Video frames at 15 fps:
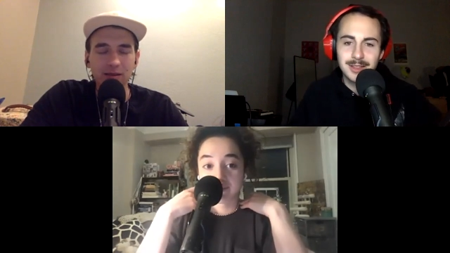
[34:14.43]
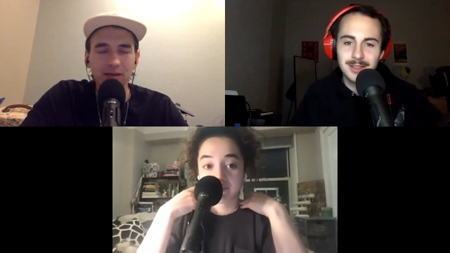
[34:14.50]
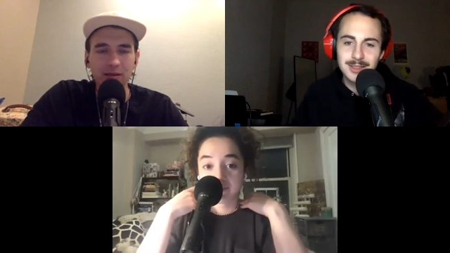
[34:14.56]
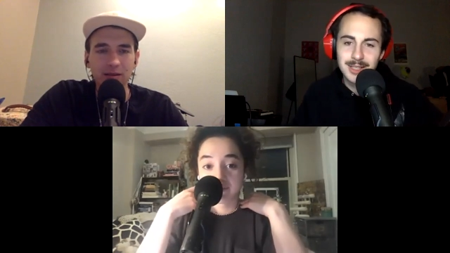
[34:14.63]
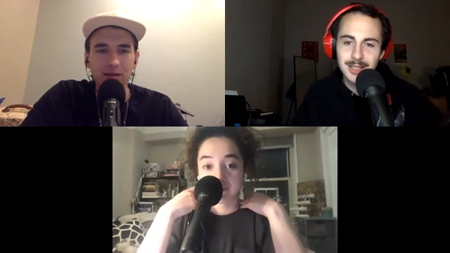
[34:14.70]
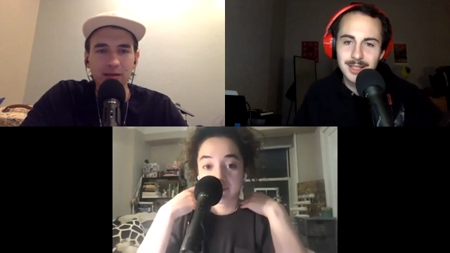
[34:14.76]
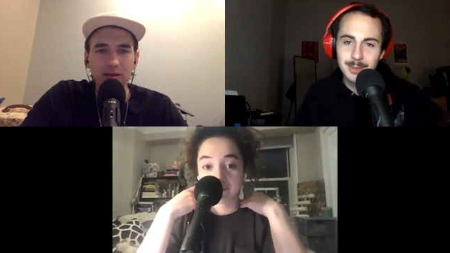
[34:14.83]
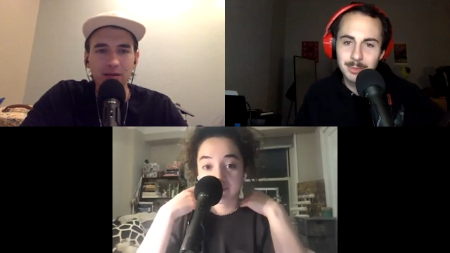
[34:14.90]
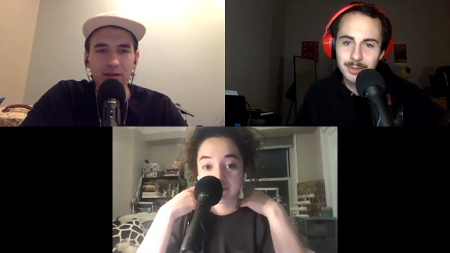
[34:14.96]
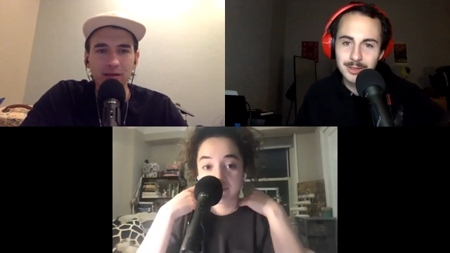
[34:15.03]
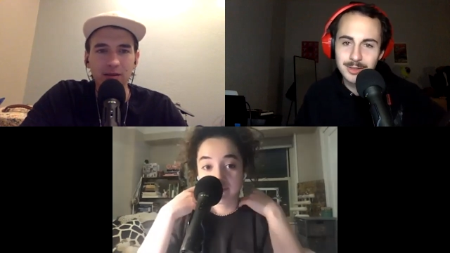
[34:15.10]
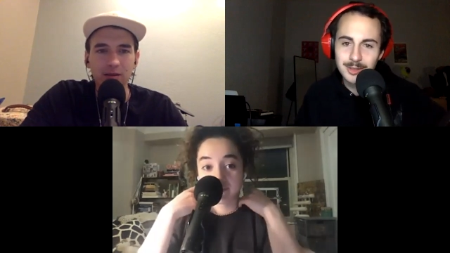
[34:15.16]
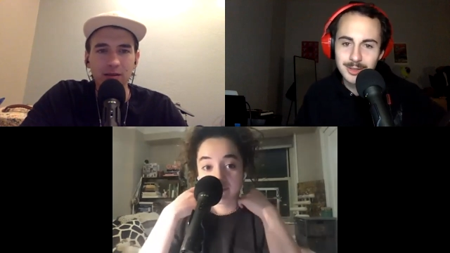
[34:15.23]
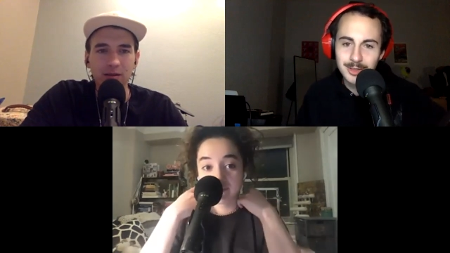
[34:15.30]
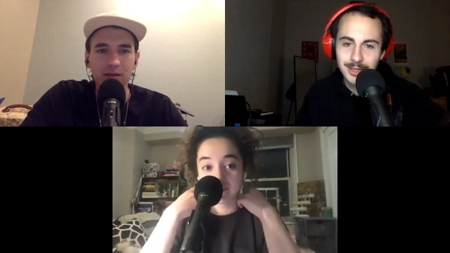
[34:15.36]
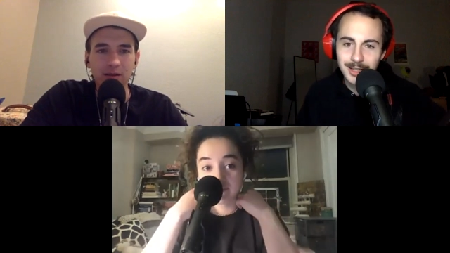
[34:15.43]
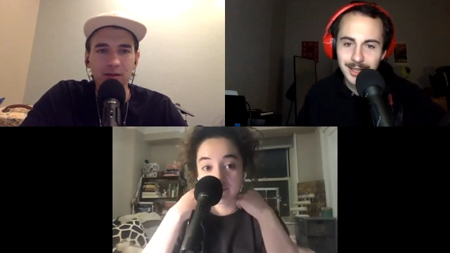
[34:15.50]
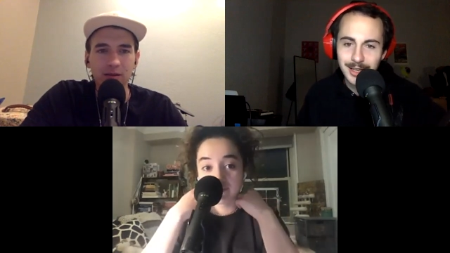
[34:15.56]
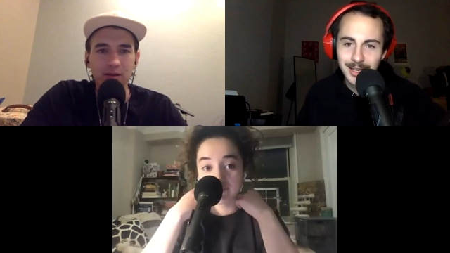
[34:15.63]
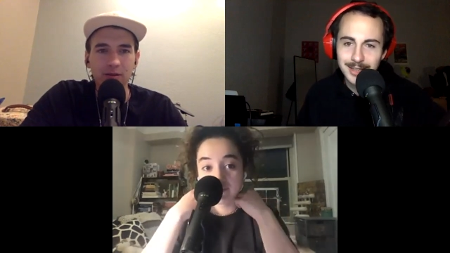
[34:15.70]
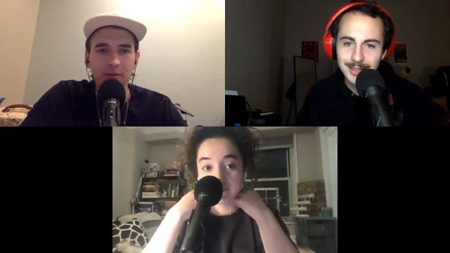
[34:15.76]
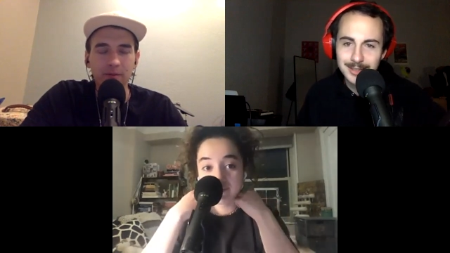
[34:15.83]
Speaker 1: Sandy puts a, sh- a
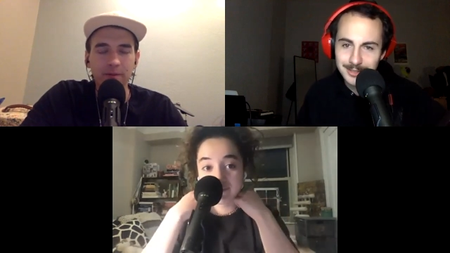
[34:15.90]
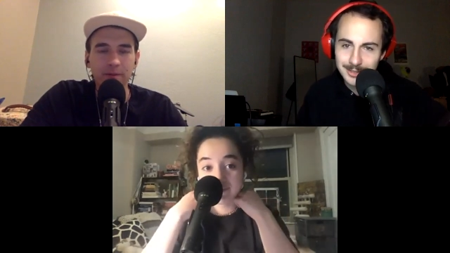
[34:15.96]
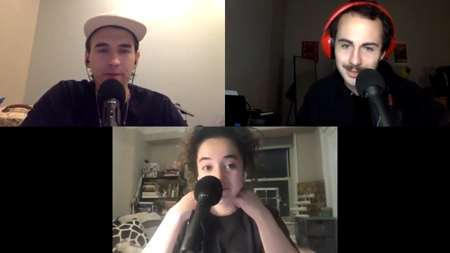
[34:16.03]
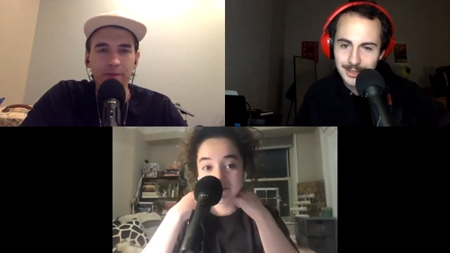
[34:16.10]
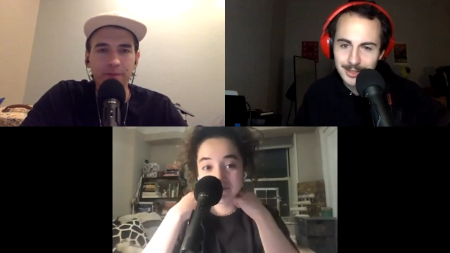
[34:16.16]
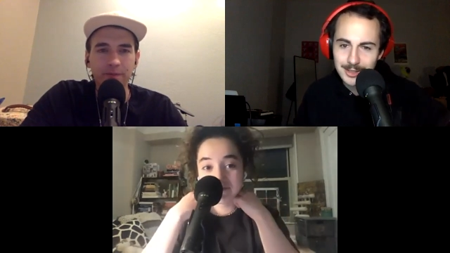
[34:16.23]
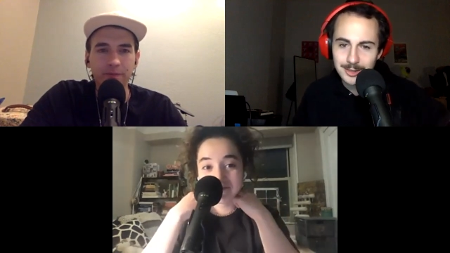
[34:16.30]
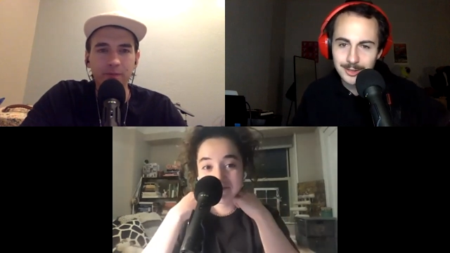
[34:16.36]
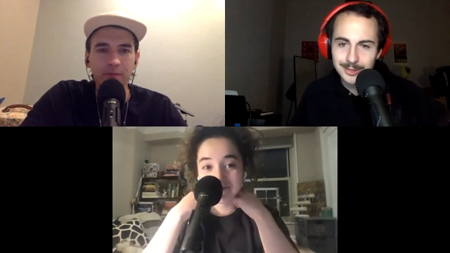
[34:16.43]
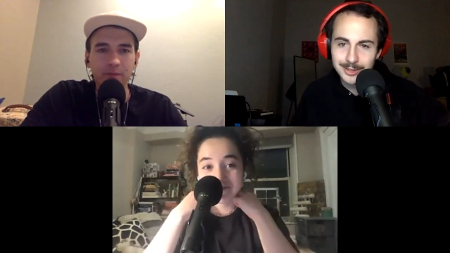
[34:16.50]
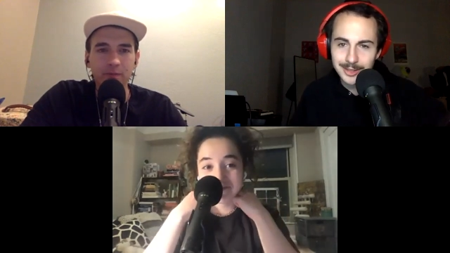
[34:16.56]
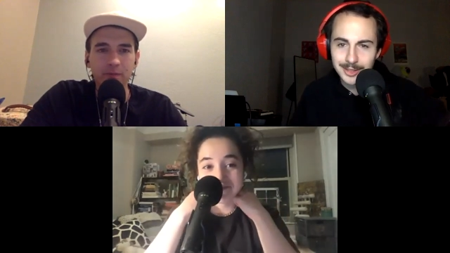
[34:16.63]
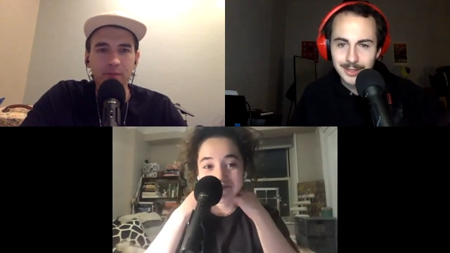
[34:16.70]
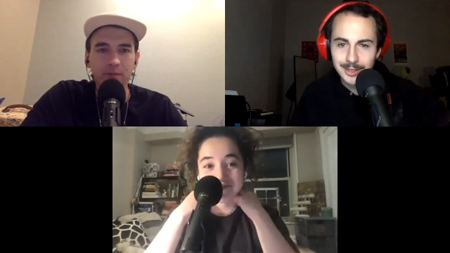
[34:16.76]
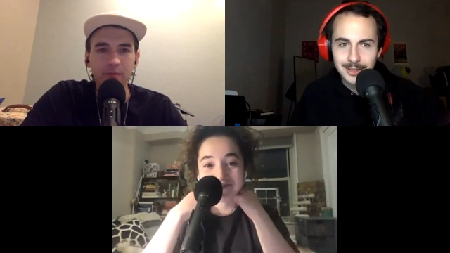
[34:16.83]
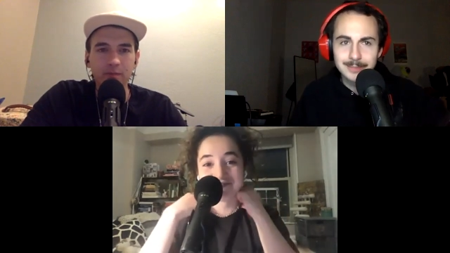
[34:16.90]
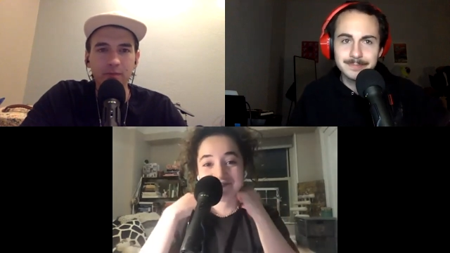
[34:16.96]
hand on Greg's shoulder.